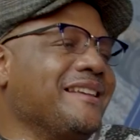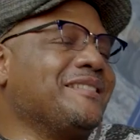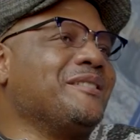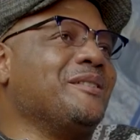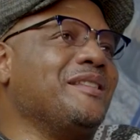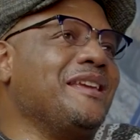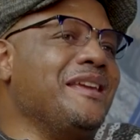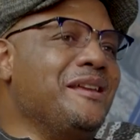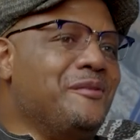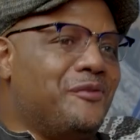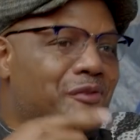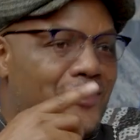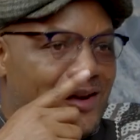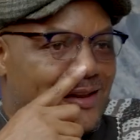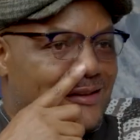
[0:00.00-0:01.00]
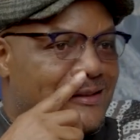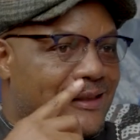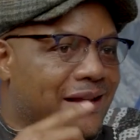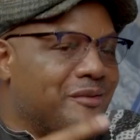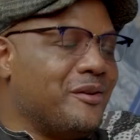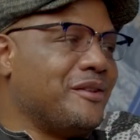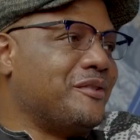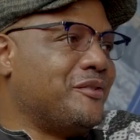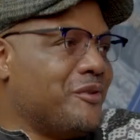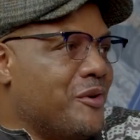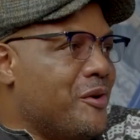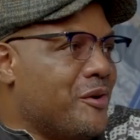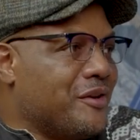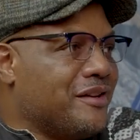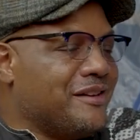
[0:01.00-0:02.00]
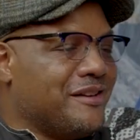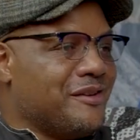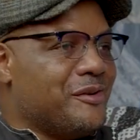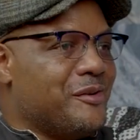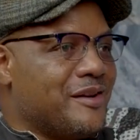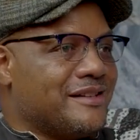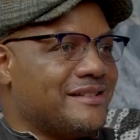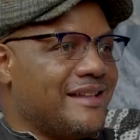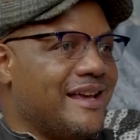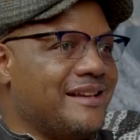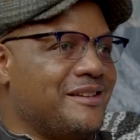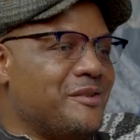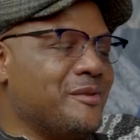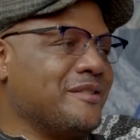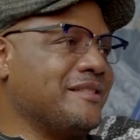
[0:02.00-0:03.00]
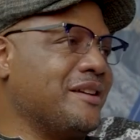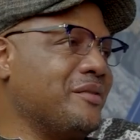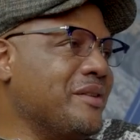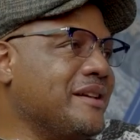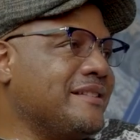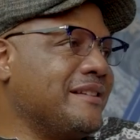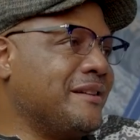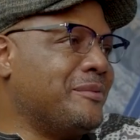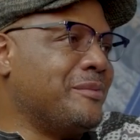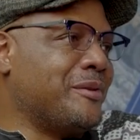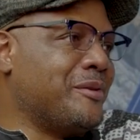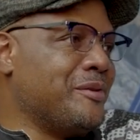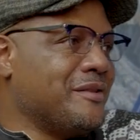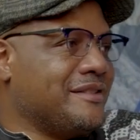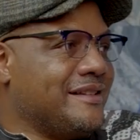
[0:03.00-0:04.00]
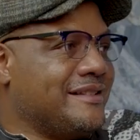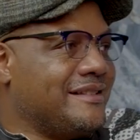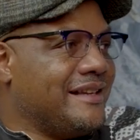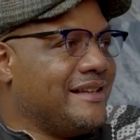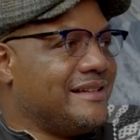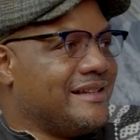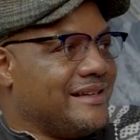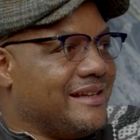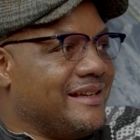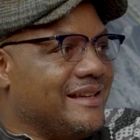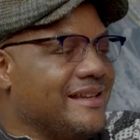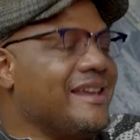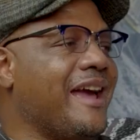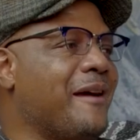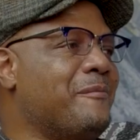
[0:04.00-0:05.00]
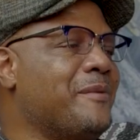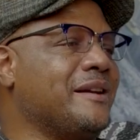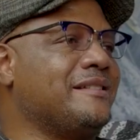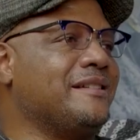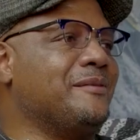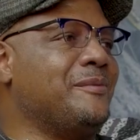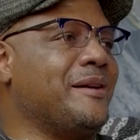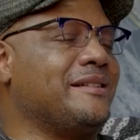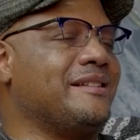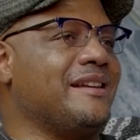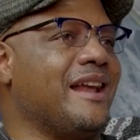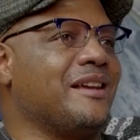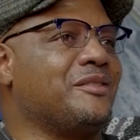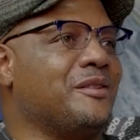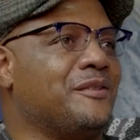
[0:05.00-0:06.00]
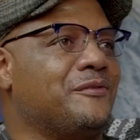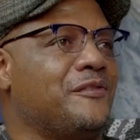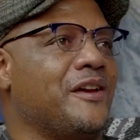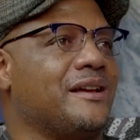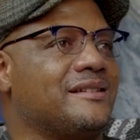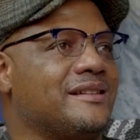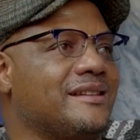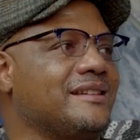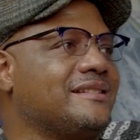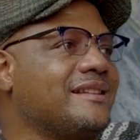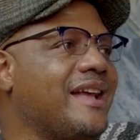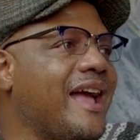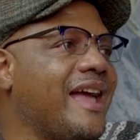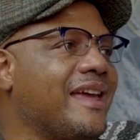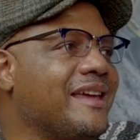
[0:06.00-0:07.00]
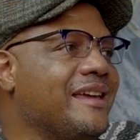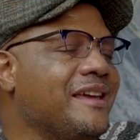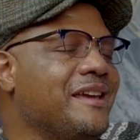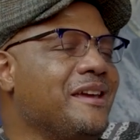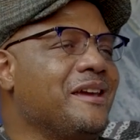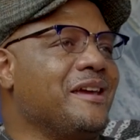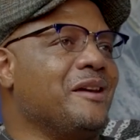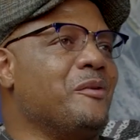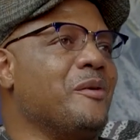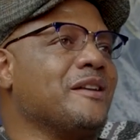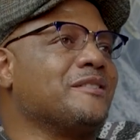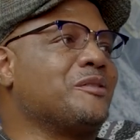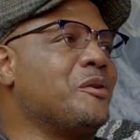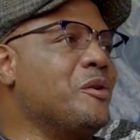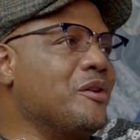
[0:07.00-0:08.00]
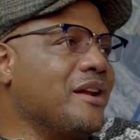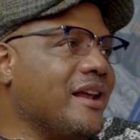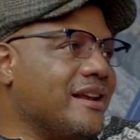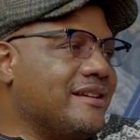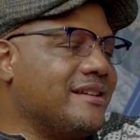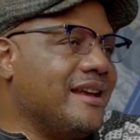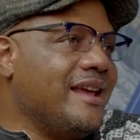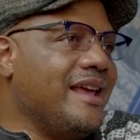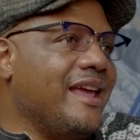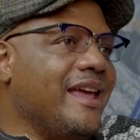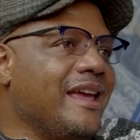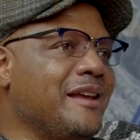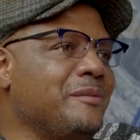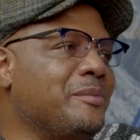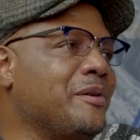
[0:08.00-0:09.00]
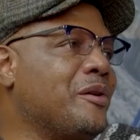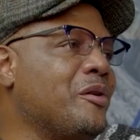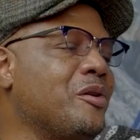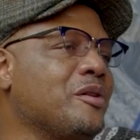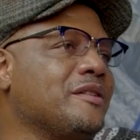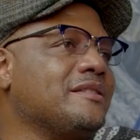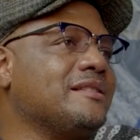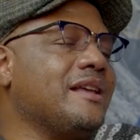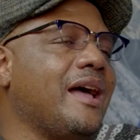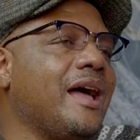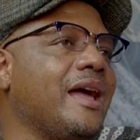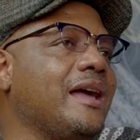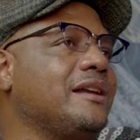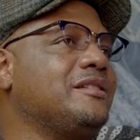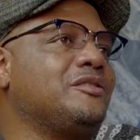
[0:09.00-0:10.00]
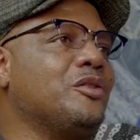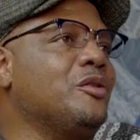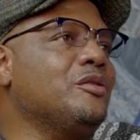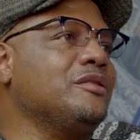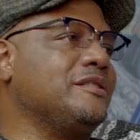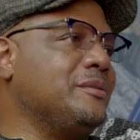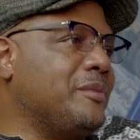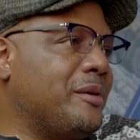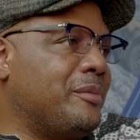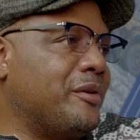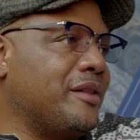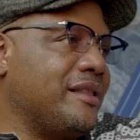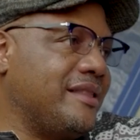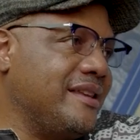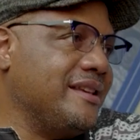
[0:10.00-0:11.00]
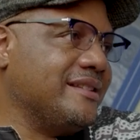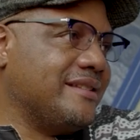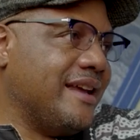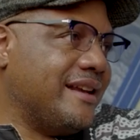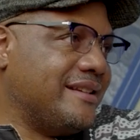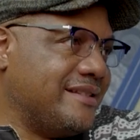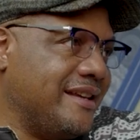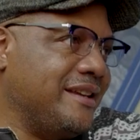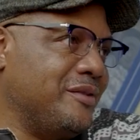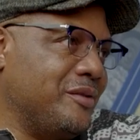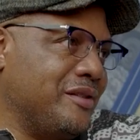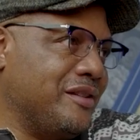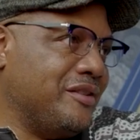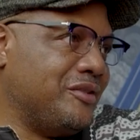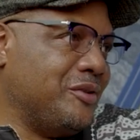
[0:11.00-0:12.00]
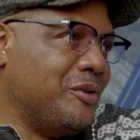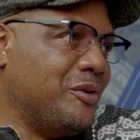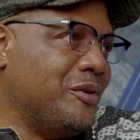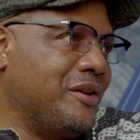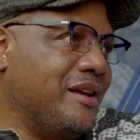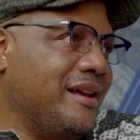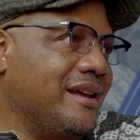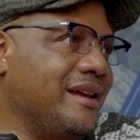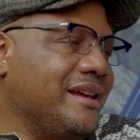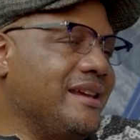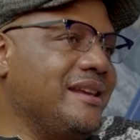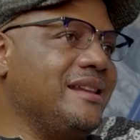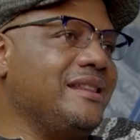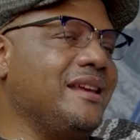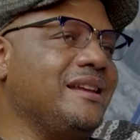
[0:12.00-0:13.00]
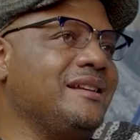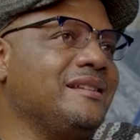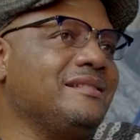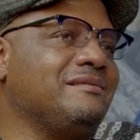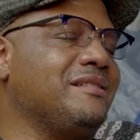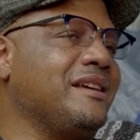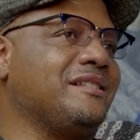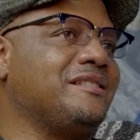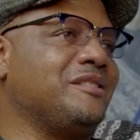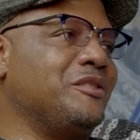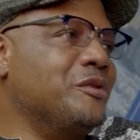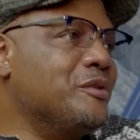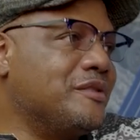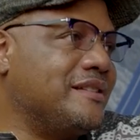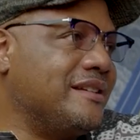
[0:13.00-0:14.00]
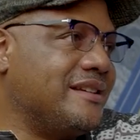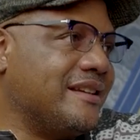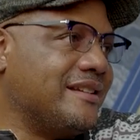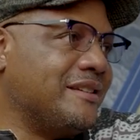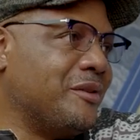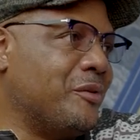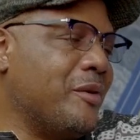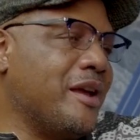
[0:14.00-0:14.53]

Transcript: So the inference that was drawn was that he was arrested because he said, but in actual fact, this guy was cornered. And because I had told him about the things I had said on the show, he then just used it as a